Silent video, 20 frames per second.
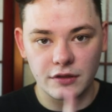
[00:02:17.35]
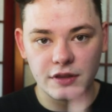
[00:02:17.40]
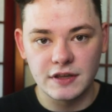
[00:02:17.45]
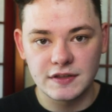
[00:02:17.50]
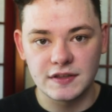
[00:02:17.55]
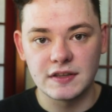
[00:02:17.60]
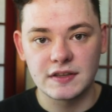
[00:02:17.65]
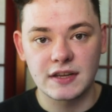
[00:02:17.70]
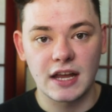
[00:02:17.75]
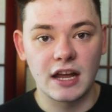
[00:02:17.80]

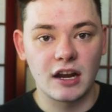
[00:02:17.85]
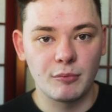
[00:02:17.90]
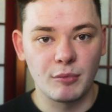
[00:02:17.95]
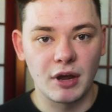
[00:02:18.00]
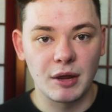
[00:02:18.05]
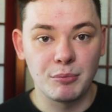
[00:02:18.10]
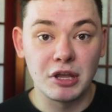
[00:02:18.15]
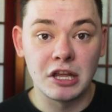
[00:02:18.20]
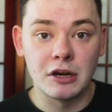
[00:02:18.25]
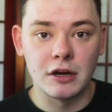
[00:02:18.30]
this is kind of
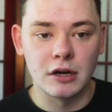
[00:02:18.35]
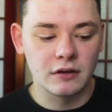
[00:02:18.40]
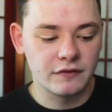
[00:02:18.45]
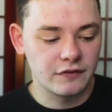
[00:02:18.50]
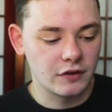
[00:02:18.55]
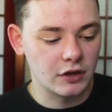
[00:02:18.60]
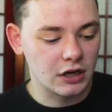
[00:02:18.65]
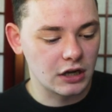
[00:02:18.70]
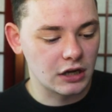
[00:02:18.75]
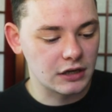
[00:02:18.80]
my beater
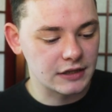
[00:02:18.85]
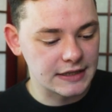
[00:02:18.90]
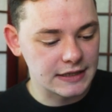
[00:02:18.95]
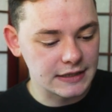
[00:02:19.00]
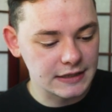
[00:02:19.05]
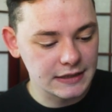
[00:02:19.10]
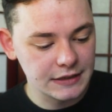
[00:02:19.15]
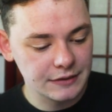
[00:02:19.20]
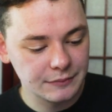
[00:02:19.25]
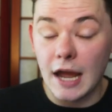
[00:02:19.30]
for the
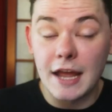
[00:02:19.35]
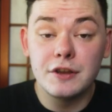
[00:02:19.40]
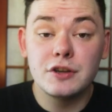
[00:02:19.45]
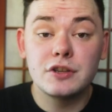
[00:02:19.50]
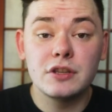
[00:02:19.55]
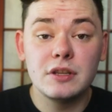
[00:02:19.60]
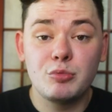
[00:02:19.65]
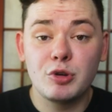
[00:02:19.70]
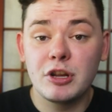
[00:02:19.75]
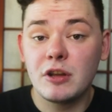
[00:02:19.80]
contest. I
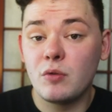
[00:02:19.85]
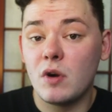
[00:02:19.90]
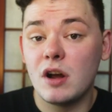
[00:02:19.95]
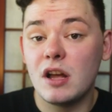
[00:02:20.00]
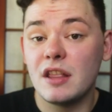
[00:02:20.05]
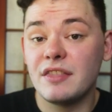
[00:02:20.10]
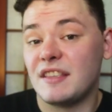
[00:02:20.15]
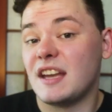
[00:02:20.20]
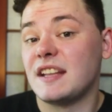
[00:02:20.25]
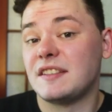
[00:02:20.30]
usually bring
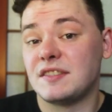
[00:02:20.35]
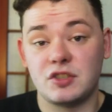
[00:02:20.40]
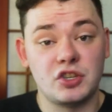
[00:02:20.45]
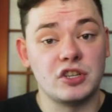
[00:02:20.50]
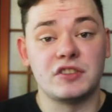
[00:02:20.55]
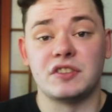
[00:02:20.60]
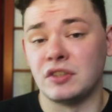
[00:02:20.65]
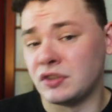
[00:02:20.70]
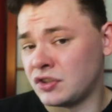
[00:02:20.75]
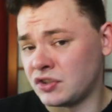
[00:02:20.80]
one that's
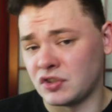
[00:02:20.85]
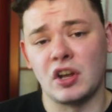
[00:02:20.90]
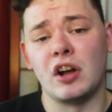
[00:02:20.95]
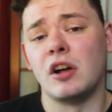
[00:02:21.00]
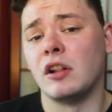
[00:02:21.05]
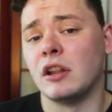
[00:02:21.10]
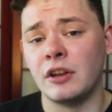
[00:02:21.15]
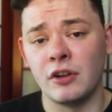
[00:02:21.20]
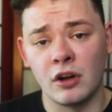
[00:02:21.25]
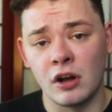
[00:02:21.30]
just a
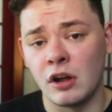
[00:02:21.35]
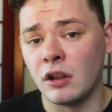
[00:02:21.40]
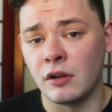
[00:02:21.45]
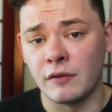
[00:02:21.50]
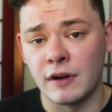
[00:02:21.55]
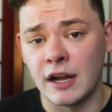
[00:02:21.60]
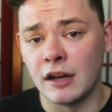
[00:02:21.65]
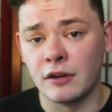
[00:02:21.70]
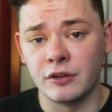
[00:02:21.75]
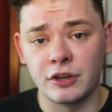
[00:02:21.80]
solid
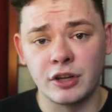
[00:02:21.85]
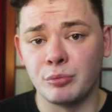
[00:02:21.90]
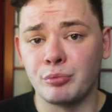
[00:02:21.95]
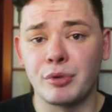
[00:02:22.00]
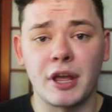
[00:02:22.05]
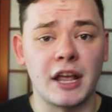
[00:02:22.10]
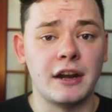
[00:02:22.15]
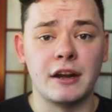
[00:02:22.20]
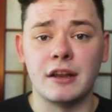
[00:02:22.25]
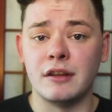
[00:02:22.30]
all-around
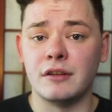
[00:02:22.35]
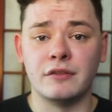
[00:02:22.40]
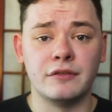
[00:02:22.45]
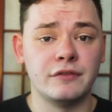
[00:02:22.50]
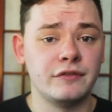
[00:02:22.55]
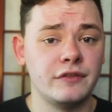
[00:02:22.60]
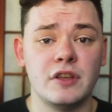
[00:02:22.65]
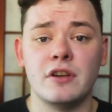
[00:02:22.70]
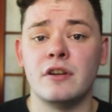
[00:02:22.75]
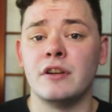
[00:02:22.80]
competitive
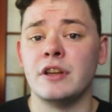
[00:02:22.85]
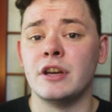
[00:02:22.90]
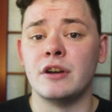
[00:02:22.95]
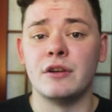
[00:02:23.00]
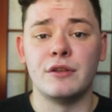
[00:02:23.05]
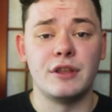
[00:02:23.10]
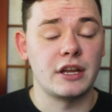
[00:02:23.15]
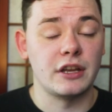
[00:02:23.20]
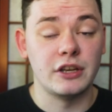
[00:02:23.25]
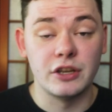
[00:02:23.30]

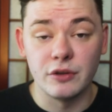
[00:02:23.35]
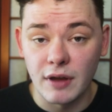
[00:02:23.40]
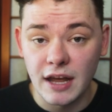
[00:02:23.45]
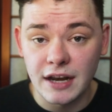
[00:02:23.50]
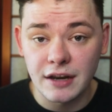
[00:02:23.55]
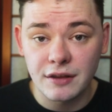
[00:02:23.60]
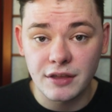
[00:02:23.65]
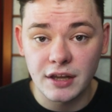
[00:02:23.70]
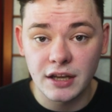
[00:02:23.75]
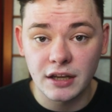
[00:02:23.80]
yo-yo that can do
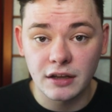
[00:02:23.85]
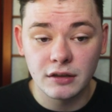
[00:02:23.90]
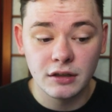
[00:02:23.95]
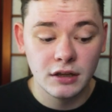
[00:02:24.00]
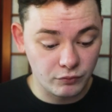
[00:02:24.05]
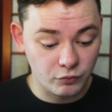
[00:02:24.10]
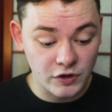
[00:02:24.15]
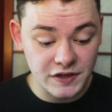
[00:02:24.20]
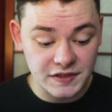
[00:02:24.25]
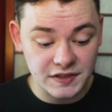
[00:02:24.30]
anything.
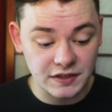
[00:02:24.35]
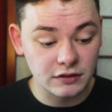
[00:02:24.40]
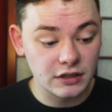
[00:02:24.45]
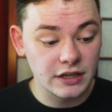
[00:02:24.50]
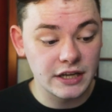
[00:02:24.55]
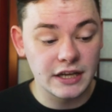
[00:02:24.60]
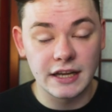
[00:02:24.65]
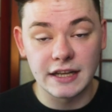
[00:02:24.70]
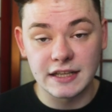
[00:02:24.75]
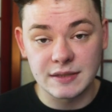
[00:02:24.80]

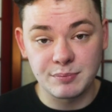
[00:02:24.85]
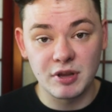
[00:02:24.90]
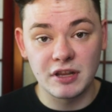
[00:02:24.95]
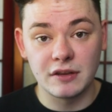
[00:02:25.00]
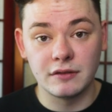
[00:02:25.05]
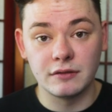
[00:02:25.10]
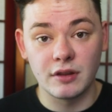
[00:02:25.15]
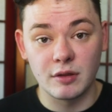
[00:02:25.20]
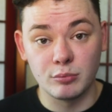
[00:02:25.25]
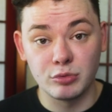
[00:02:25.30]
Recently, it's
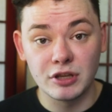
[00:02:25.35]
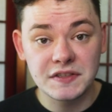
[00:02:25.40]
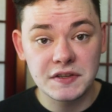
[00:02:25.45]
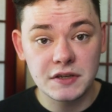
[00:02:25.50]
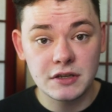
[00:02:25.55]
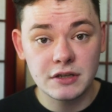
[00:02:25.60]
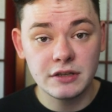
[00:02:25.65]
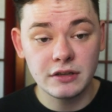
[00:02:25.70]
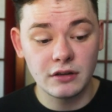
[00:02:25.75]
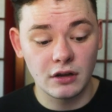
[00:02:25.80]
been the
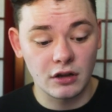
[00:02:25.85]
Blizzard,